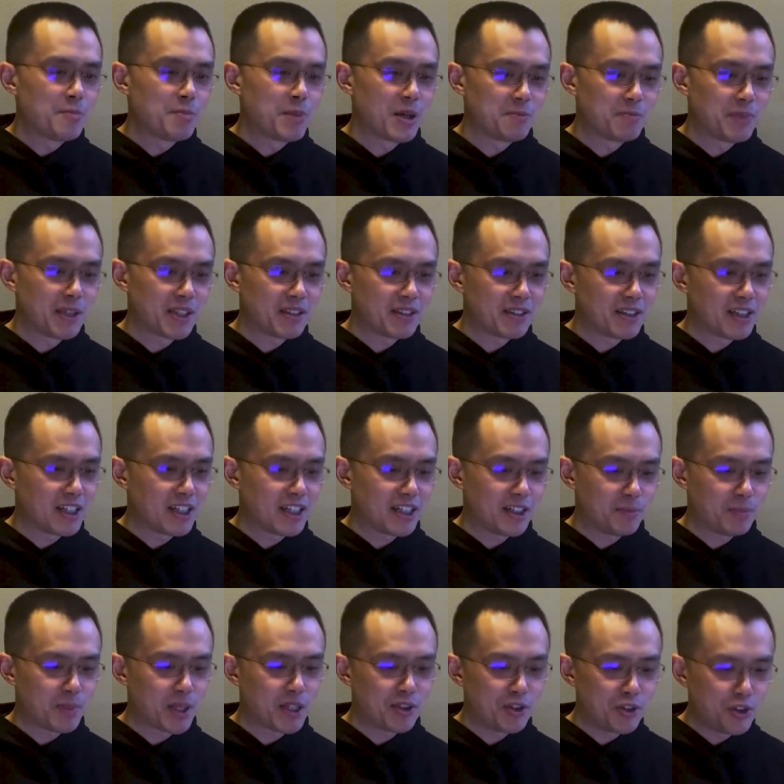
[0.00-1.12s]
But be, uh,
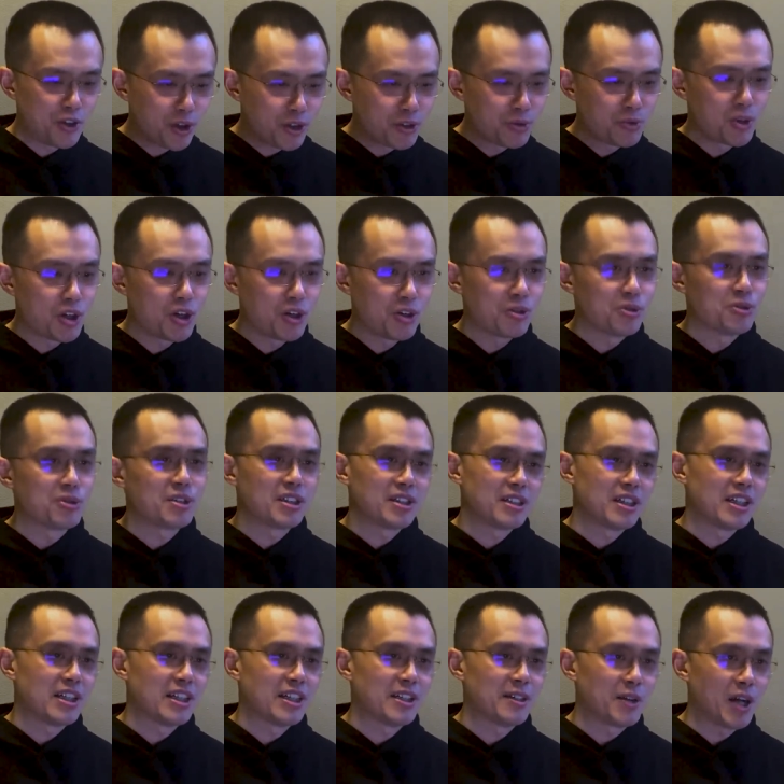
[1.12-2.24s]
but your role,
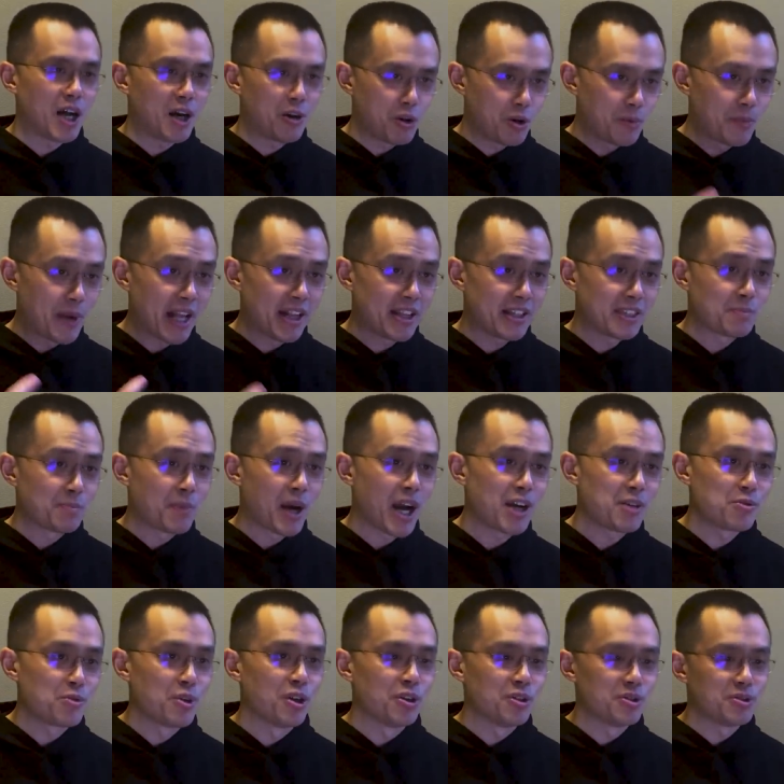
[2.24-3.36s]
uh, or at least
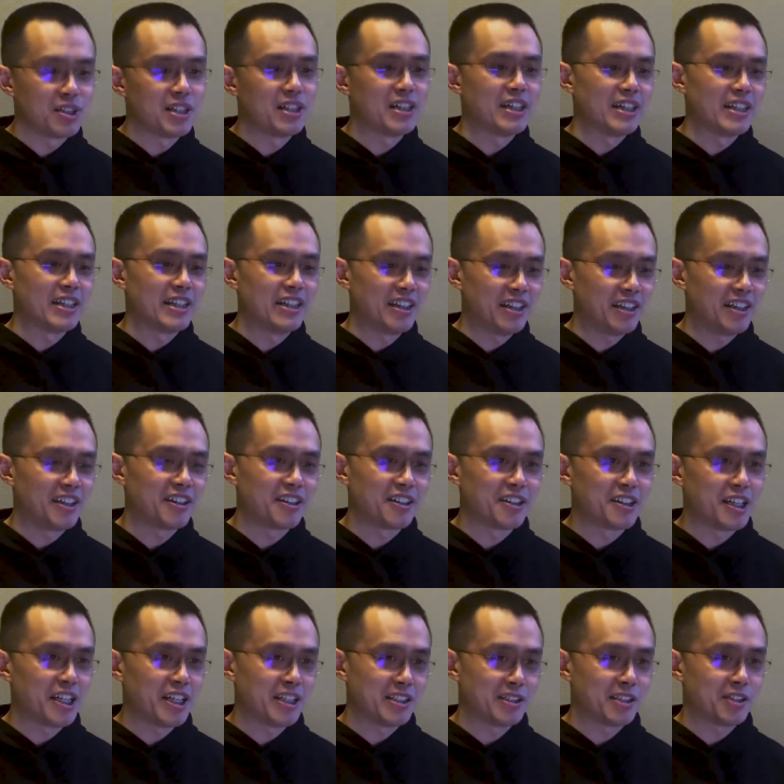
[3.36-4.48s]
my role uh, in
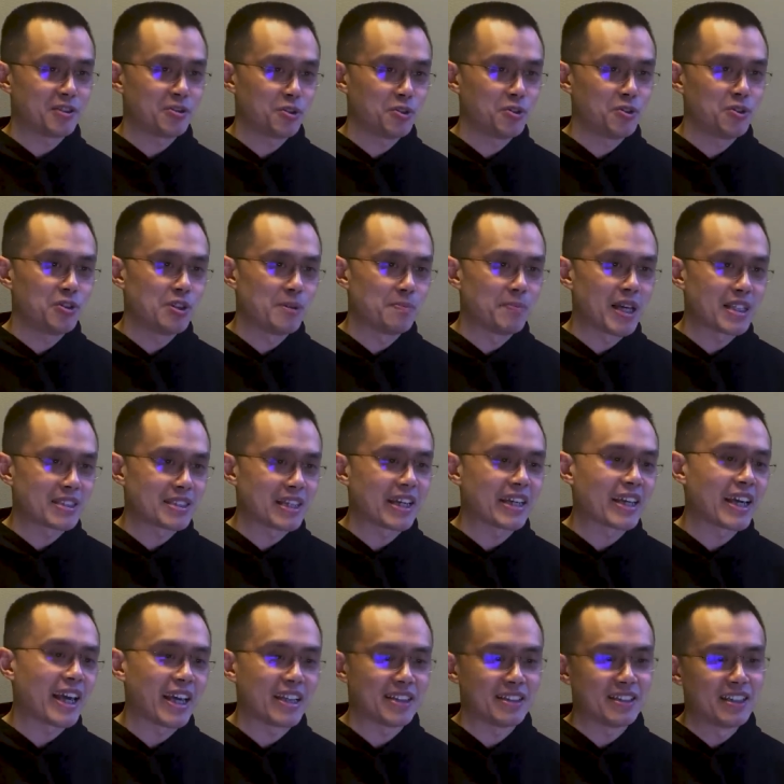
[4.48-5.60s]
here, is just to do the best I
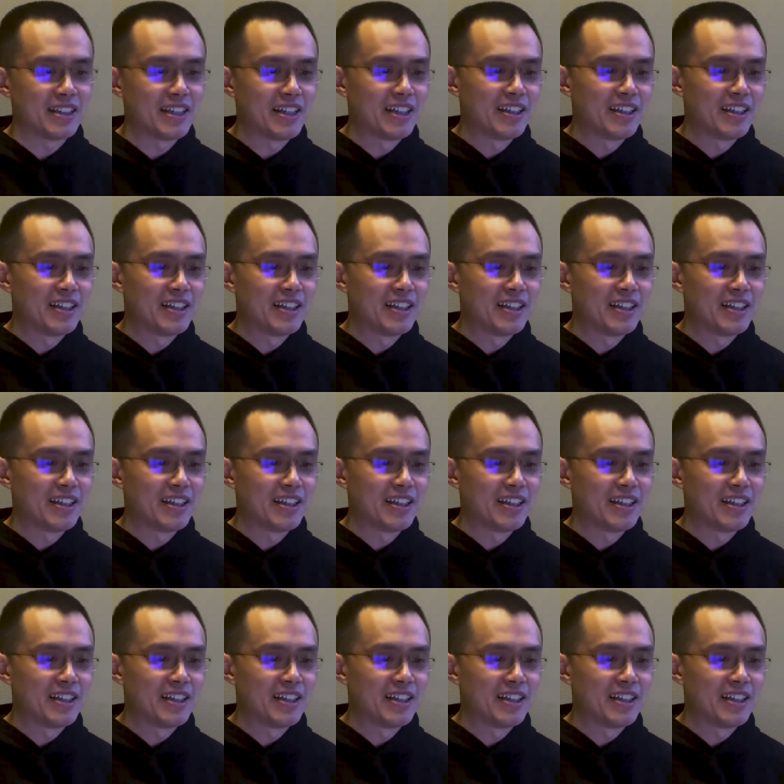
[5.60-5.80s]
can.